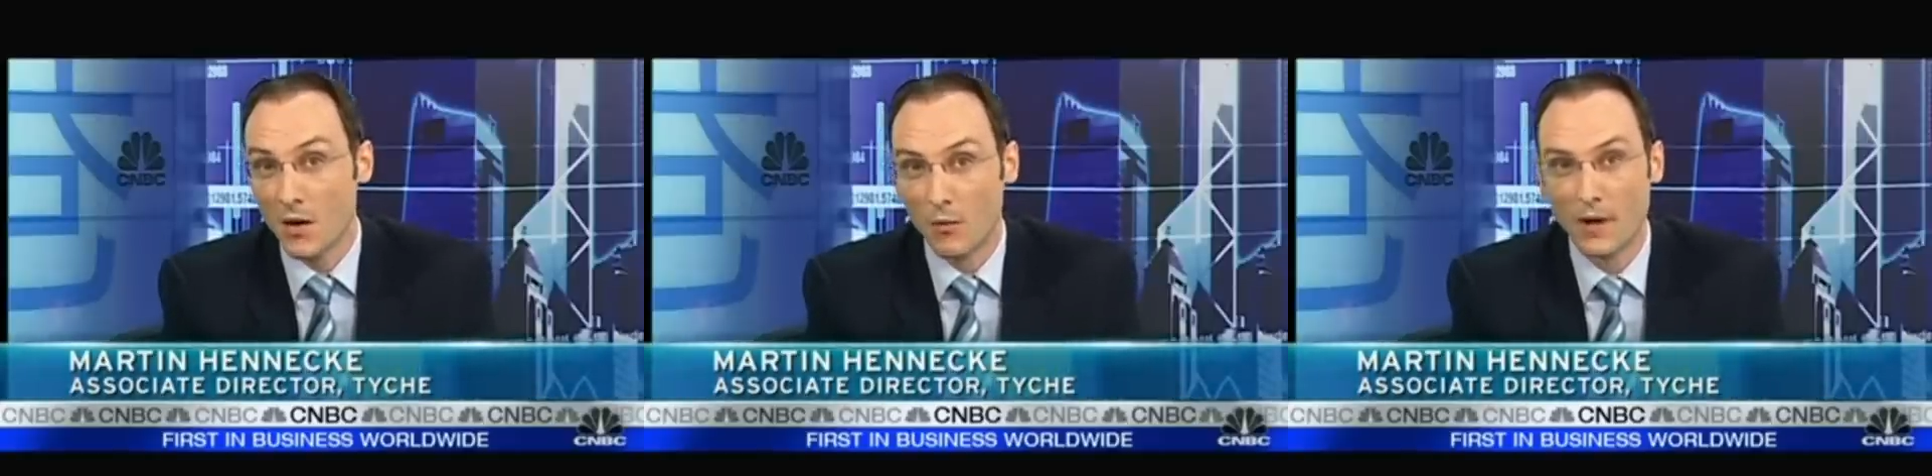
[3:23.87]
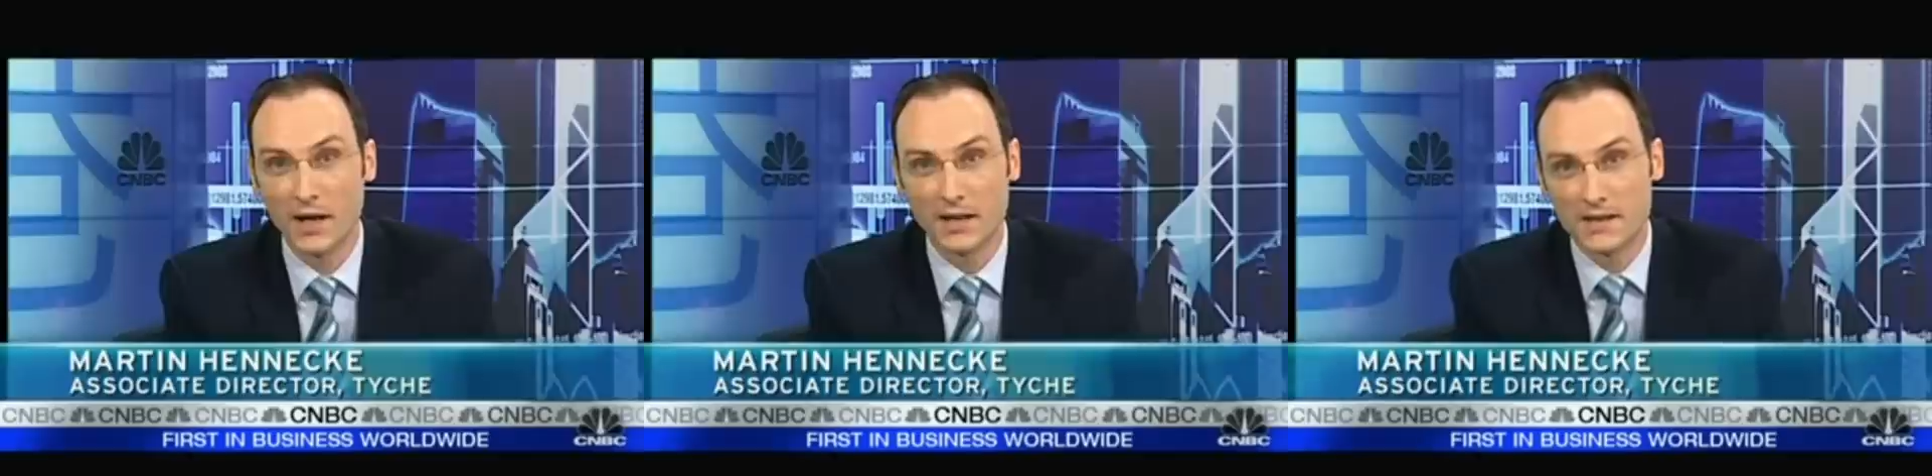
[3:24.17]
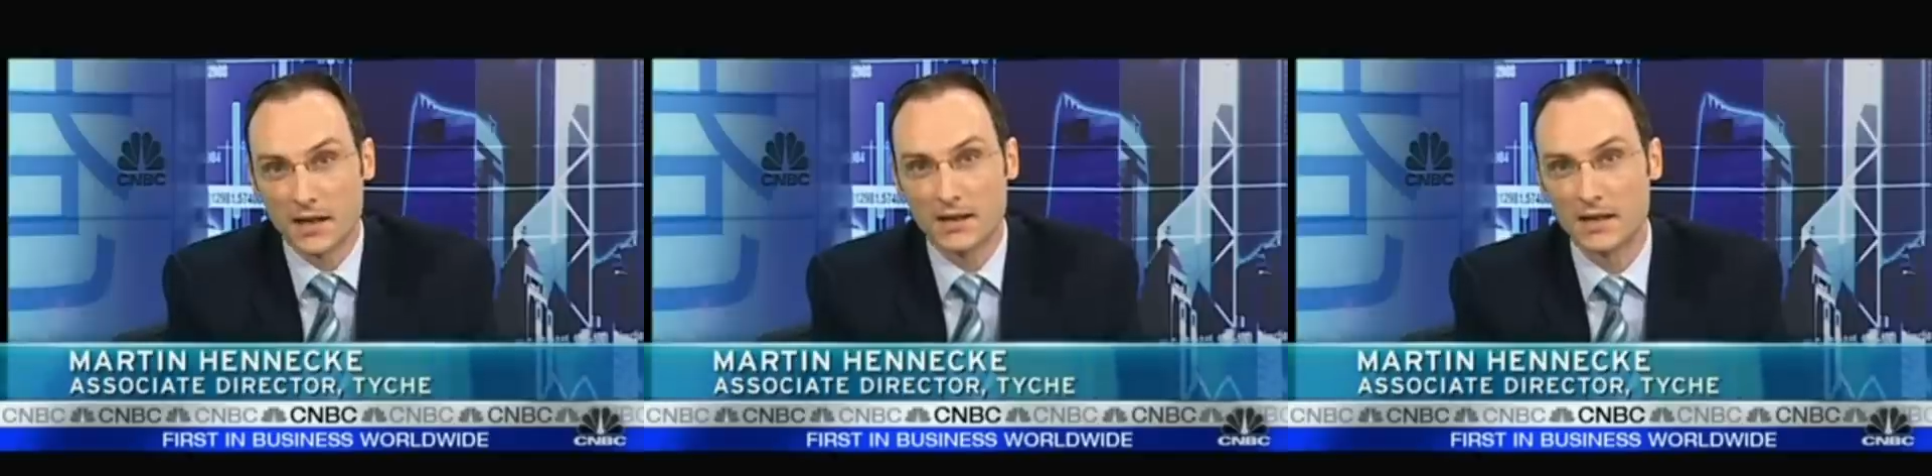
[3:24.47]
where
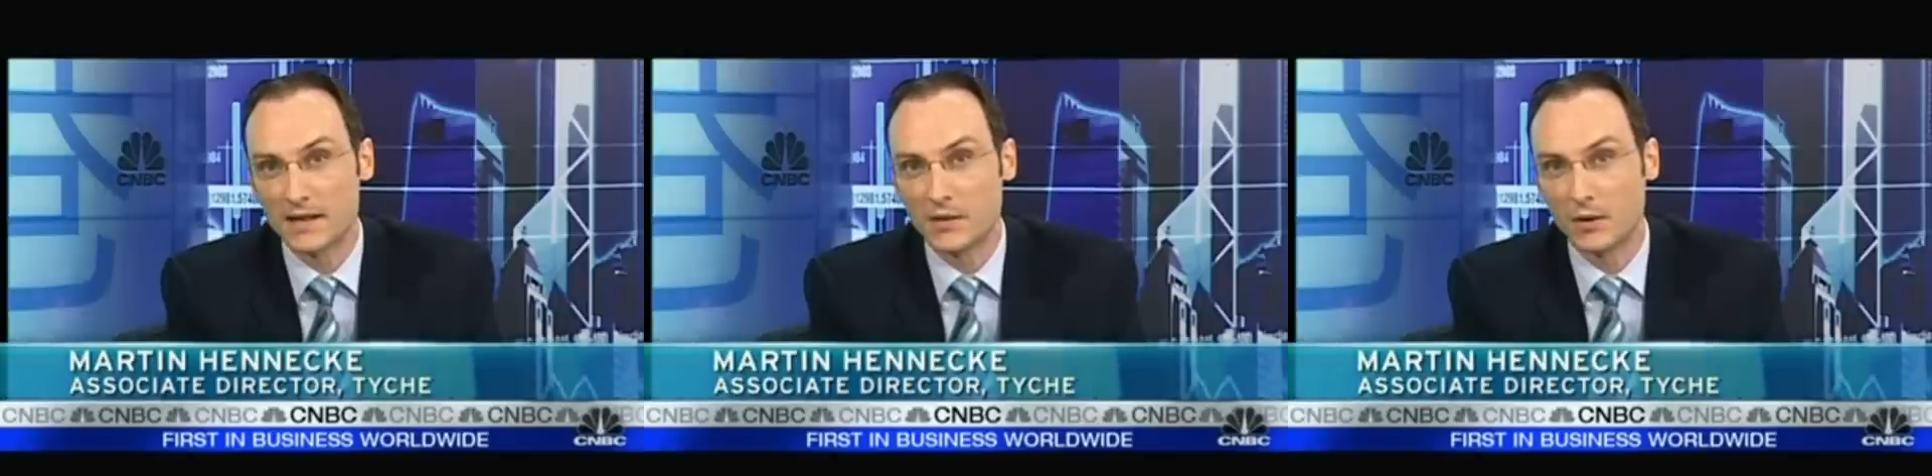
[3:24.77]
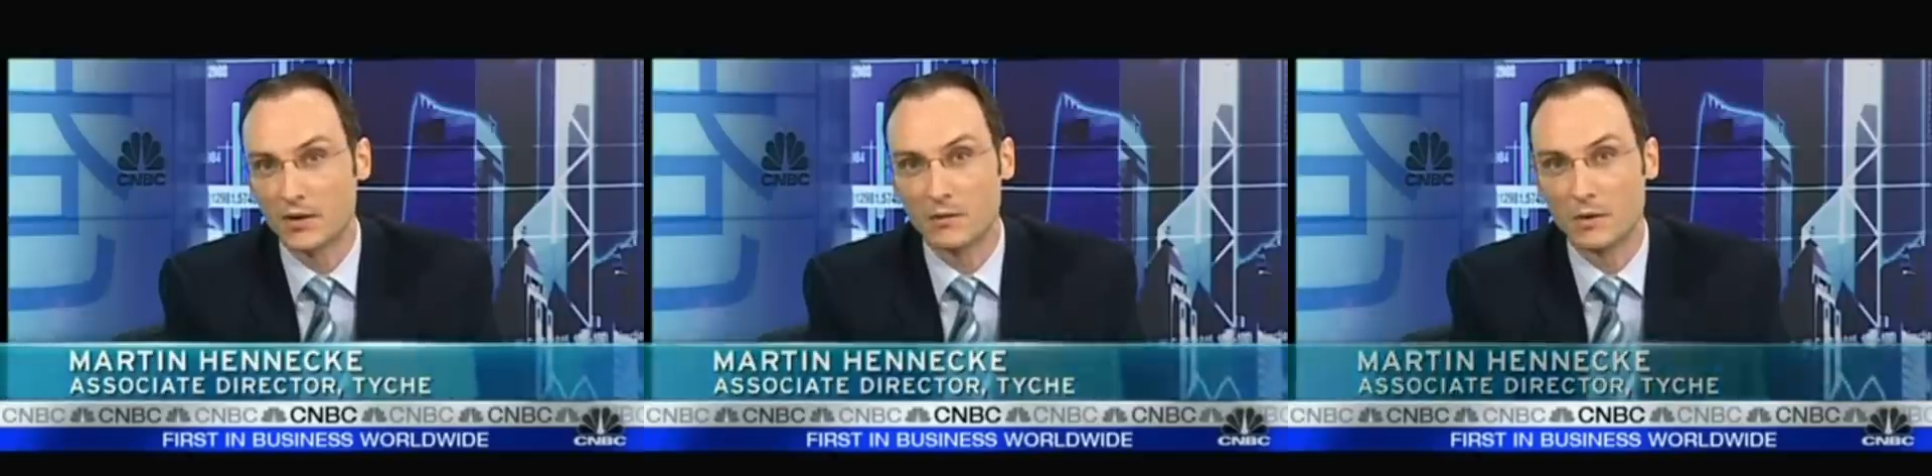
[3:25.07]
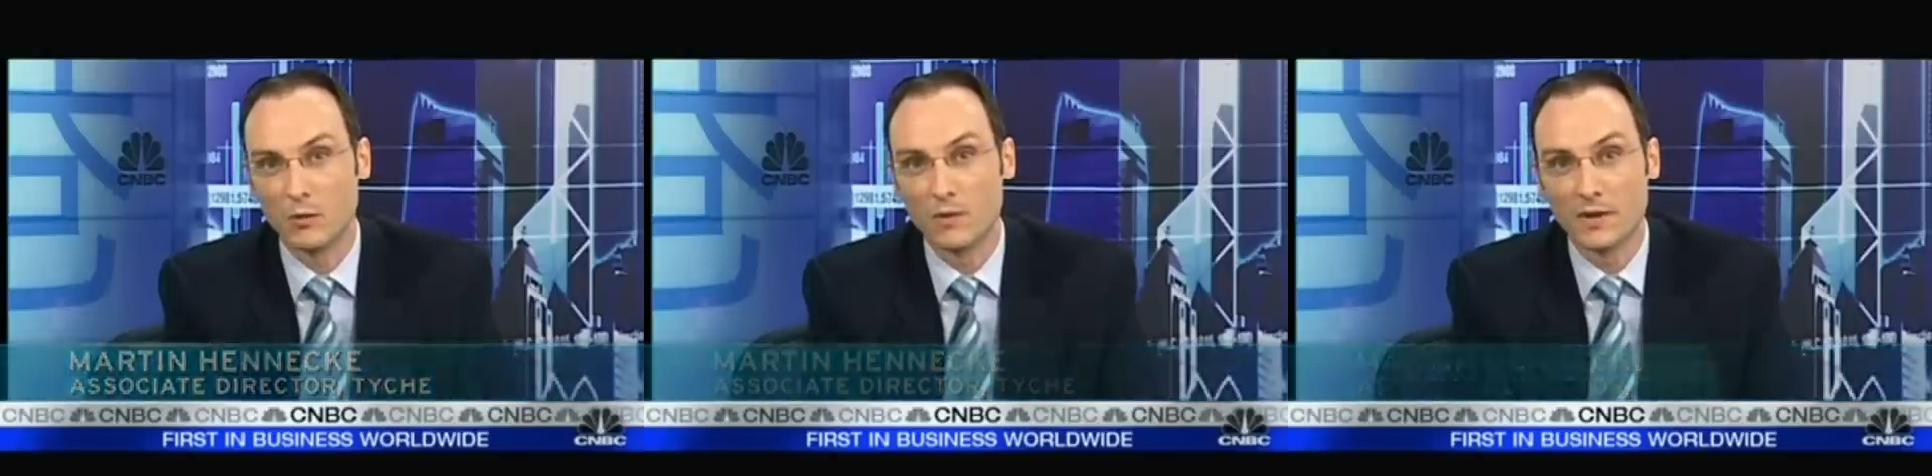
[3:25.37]
exactly it's going to be
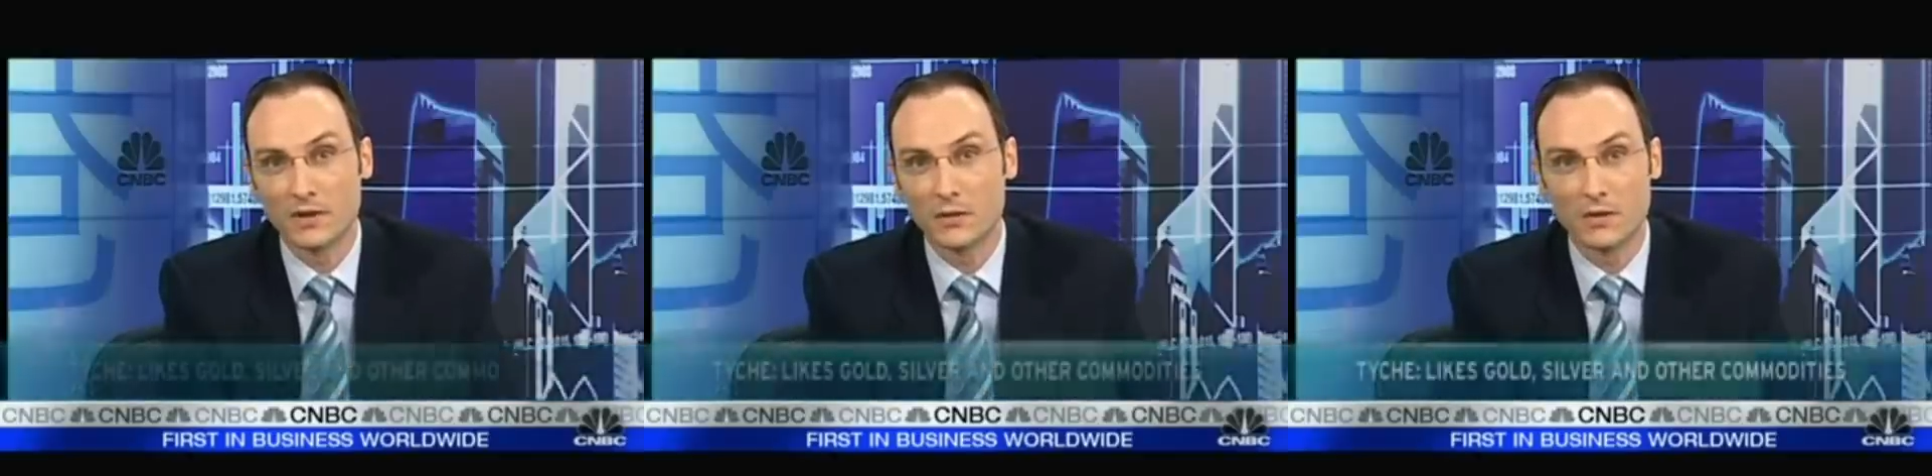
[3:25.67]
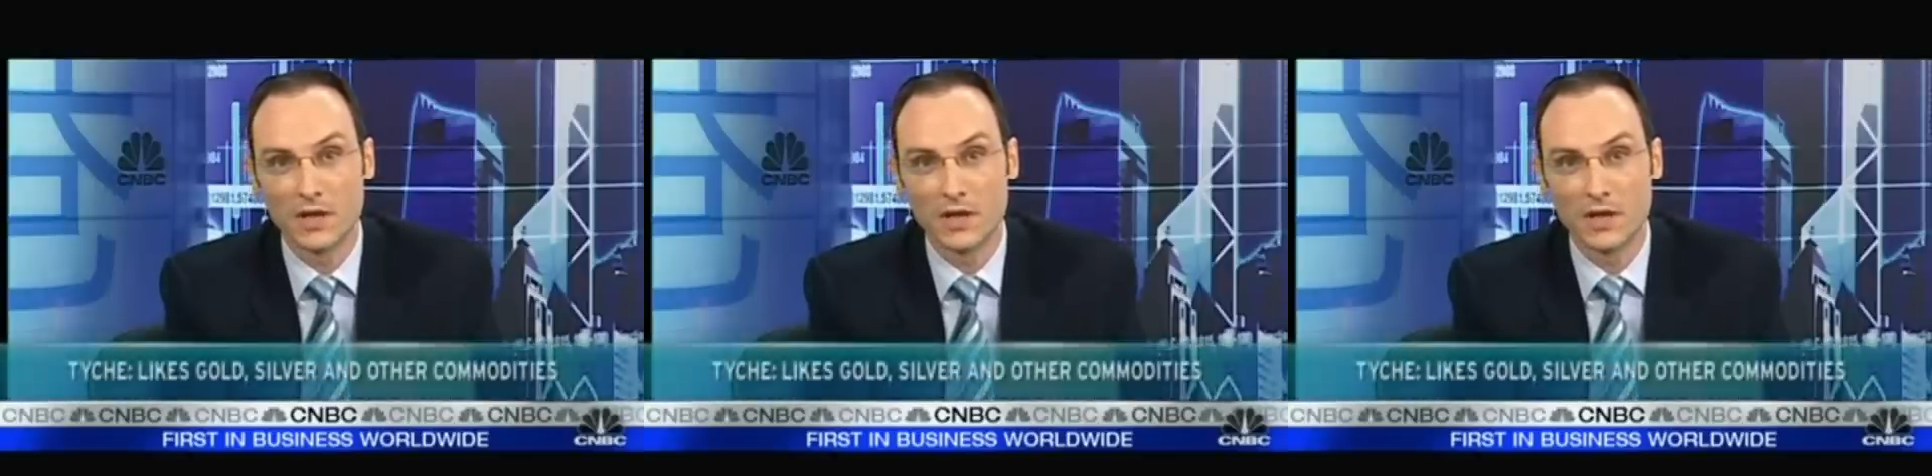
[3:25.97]
moving to.